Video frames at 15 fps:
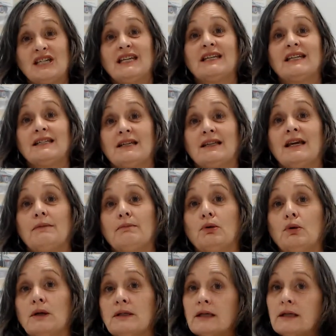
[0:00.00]
getting to that
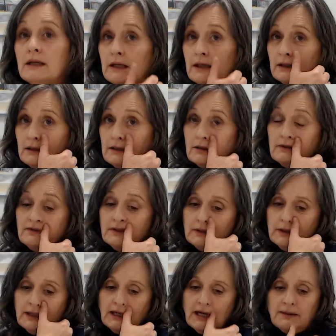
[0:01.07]
point, because often
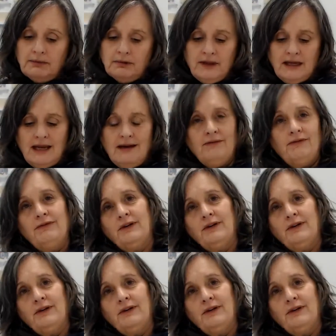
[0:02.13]
a couple, they have